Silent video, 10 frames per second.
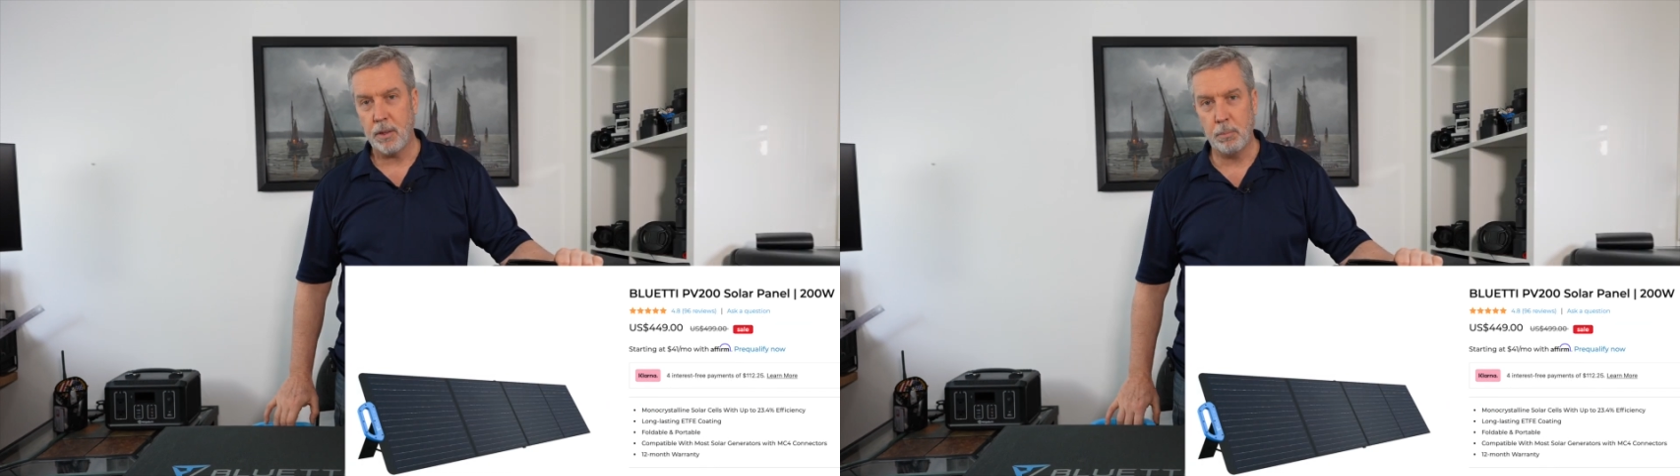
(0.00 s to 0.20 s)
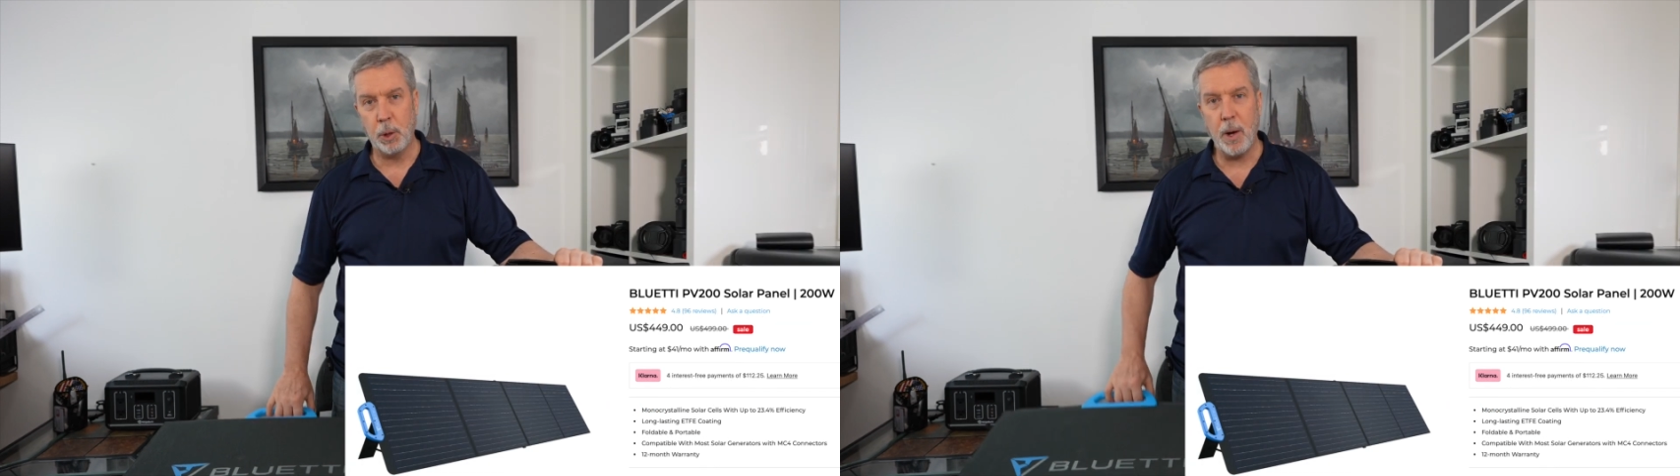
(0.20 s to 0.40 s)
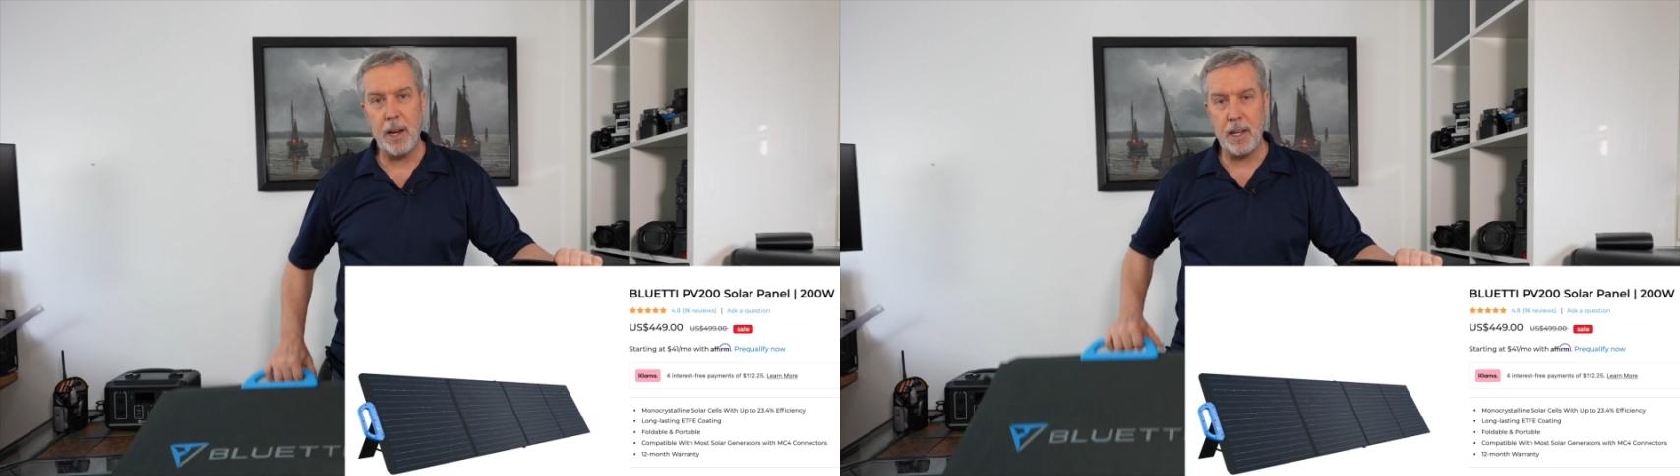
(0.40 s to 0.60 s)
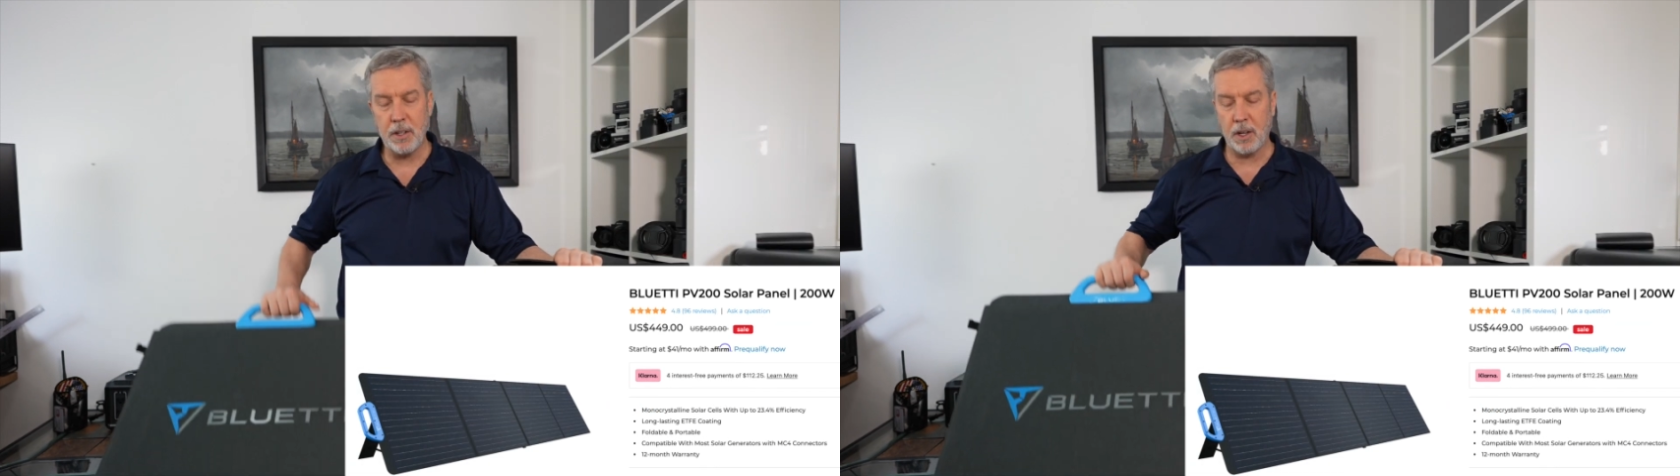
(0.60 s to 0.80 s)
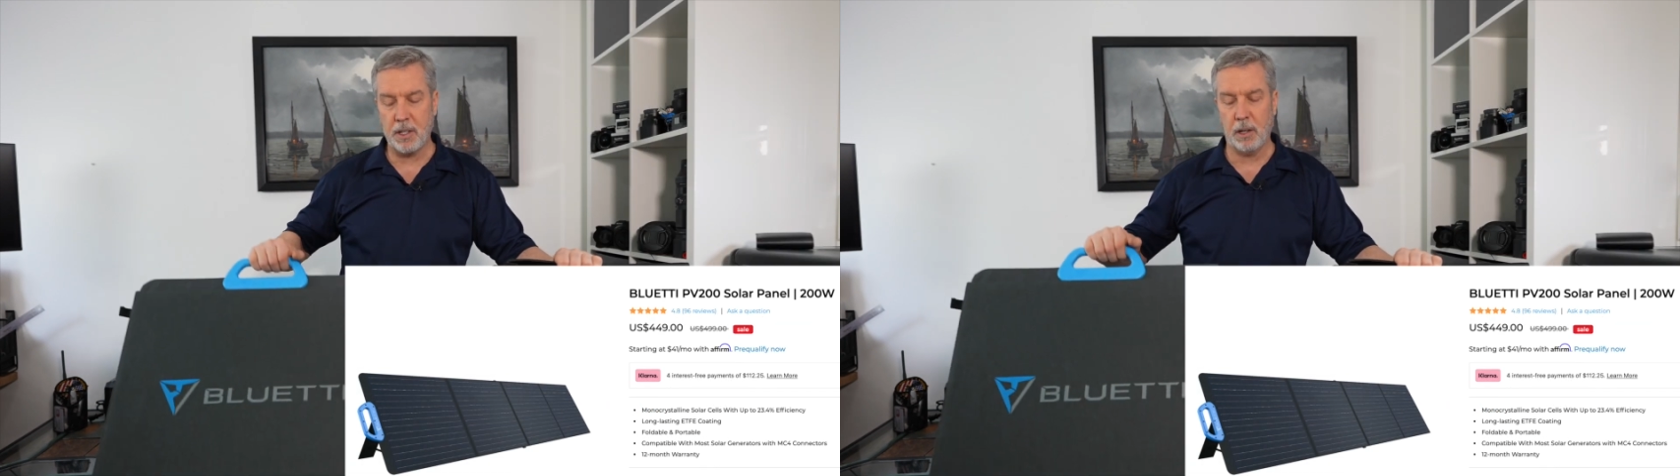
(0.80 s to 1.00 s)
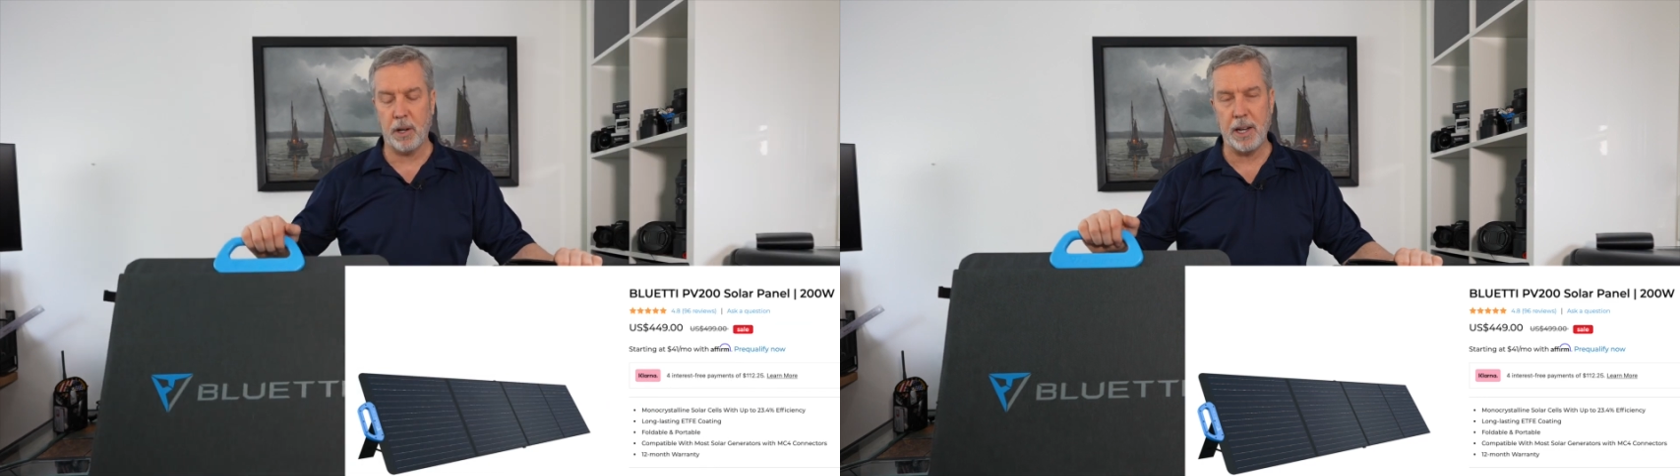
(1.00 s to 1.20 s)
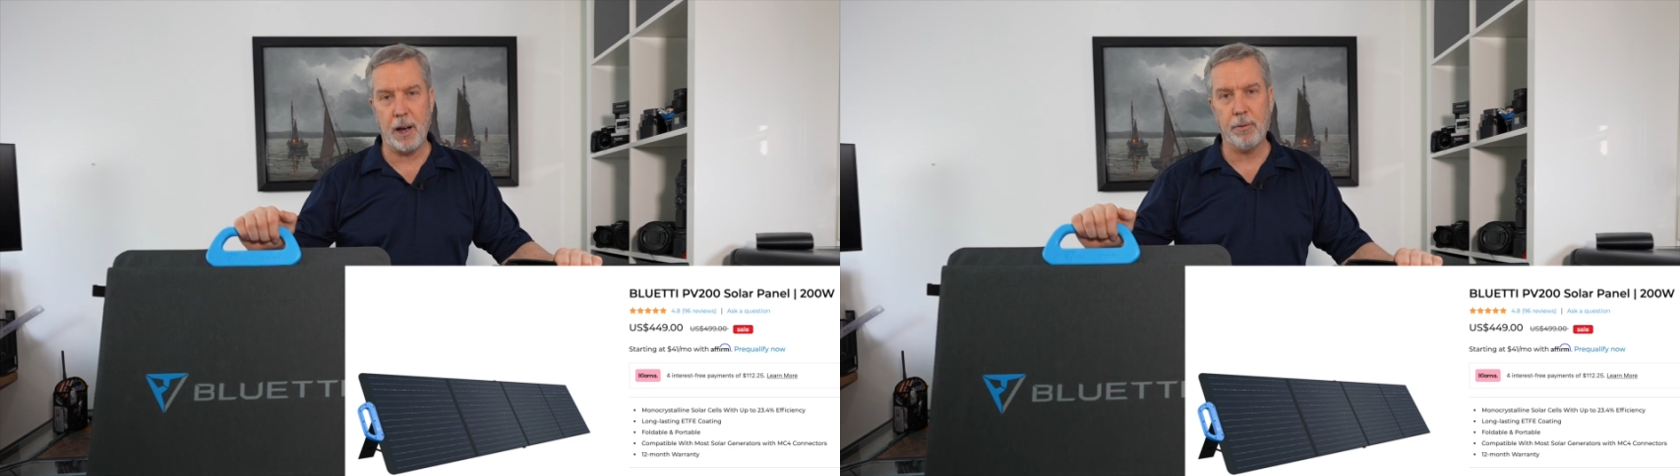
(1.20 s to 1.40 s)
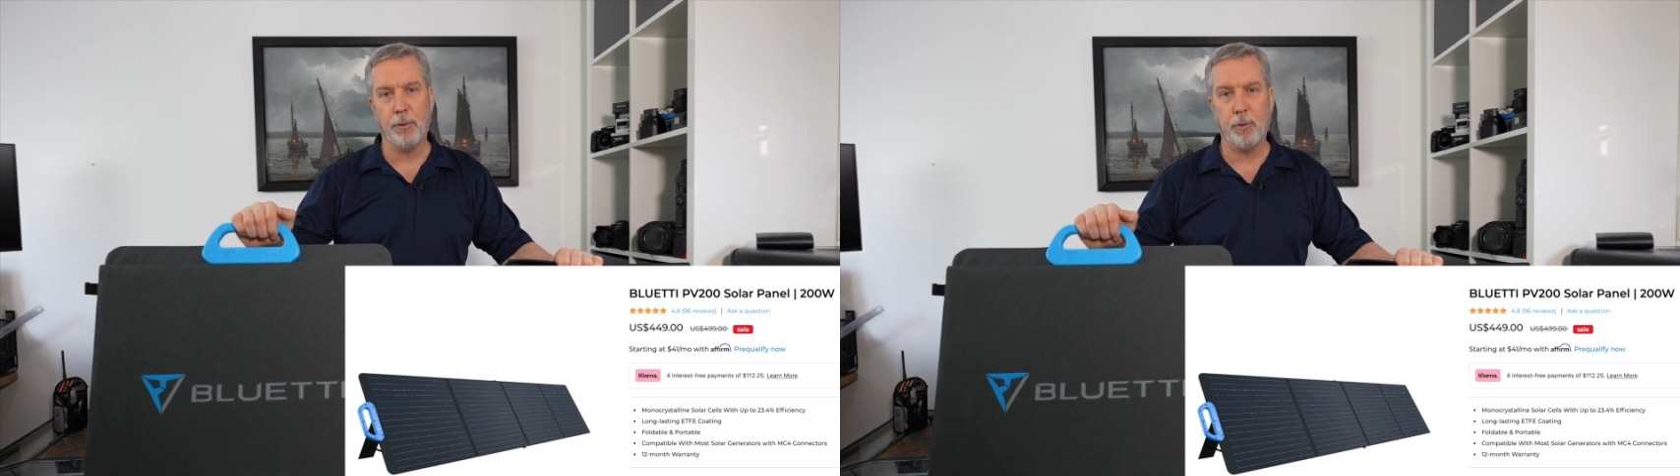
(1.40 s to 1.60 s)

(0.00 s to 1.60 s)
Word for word: The Bluetti is on sale right now for